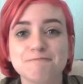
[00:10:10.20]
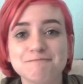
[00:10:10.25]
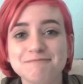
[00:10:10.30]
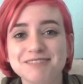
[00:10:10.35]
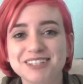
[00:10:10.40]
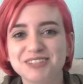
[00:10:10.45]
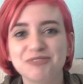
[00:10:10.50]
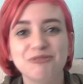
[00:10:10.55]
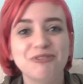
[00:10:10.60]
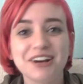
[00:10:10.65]

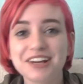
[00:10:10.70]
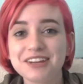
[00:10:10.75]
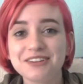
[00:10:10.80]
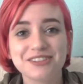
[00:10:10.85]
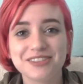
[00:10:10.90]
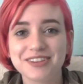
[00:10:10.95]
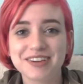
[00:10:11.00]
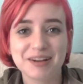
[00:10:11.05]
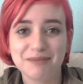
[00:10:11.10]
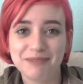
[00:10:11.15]
So what do you
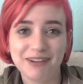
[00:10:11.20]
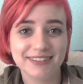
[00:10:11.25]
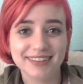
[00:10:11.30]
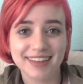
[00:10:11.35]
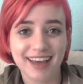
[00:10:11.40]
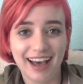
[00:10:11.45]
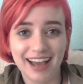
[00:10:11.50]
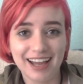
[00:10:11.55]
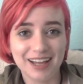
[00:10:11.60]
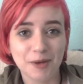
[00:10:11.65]
think about
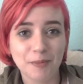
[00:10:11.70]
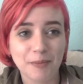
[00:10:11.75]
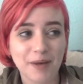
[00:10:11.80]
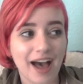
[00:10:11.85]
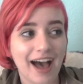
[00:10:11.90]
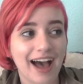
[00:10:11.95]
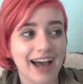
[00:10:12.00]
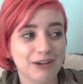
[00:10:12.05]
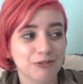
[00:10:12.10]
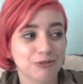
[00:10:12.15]
the hype?
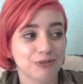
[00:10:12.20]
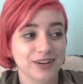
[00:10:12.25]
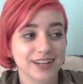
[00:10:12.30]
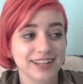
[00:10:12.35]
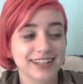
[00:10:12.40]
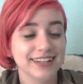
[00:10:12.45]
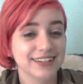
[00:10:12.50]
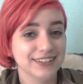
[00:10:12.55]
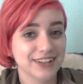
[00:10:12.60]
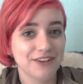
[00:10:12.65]
I
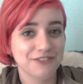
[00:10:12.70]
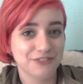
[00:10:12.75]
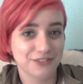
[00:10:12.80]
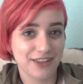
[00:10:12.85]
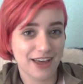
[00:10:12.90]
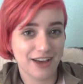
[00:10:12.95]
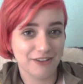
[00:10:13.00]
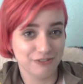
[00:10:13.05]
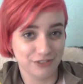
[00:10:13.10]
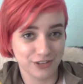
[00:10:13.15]
really loved
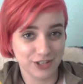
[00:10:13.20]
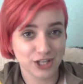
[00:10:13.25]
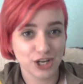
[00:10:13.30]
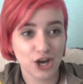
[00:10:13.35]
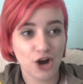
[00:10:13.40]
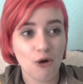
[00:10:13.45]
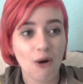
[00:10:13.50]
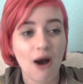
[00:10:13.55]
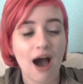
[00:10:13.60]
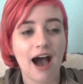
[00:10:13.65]
that
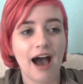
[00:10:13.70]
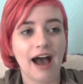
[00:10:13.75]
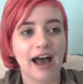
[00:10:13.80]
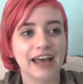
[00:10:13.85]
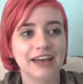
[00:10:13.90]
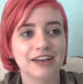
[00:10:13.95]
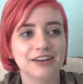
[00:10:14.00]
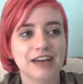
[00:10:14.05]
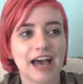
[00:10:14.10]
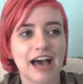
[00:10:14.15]
video.
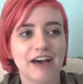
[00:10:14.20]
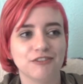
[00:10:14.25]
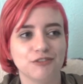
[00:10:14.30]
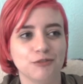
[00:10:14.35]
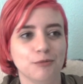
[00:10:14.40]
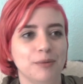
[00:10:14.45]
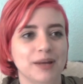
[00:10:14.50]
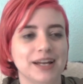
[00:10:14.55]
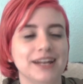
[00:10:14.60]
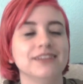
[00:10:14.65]
I
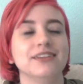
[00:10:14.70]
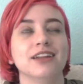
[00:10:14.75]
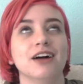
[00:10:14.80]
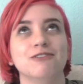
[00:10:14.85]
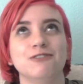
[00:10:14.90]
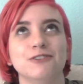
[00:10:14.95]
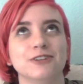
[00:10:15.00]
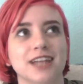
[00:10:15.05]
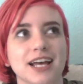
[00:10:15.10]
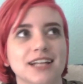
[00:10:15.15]
have been in
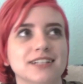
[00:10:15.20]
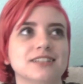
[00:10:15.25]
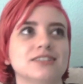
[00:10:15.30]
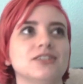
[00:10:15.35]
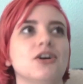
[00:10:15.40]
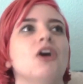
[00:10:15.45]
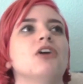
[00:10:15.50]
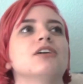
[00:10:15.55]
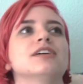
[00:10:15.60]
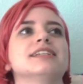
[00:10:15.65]
love with that
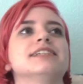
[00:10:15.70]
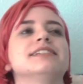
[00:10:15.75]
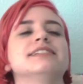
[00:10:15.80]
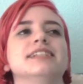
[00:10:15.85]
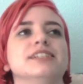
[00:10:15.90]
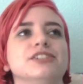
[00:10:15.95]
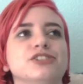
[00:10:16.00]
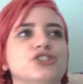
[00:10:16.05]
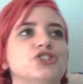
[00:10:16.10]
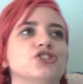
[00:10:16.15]
song
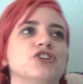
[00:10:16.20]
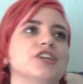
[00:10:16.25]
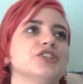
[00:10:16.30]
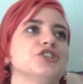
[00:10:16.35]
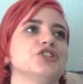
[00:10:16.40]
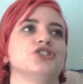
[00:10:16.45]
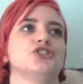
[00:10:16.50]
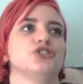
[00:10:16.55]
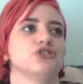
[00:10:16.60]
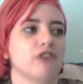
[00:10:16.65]
since
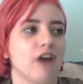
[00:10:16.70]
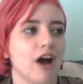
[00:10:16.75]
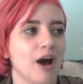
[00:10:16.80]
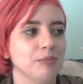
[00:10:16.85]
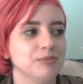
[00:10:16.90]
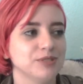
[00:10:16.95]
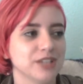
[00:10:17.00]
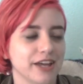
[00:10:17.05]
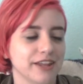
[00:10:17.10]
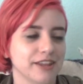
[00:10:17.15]
Trench
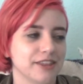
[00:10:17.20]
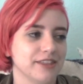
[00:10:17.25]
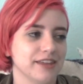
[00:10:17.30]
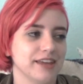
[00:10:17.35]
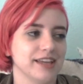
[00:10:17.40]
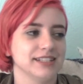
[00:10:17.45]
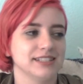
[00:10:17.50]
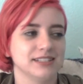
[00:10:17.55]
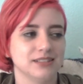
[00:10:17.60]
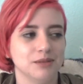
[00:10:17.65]
dropped. I
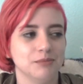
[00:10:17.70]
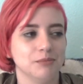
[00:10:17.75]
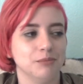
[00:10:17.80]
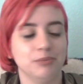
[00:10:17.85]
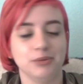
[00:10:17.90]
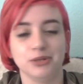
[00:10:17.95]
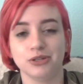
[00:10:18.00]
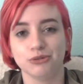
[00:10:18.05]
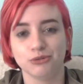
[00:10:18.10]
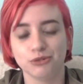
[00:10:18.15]
think it's
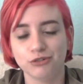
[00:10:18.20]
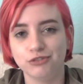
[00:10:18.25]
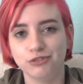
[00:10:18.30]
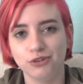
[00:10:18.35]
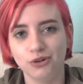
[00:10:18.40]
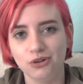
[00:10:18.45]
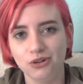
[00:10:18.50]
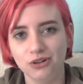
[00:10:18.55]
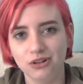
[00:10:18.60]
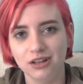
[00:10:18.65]

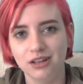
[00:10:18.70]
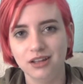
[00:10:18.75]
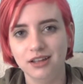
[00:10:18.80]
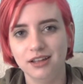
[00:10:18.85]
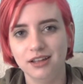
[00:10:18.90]
beautiful.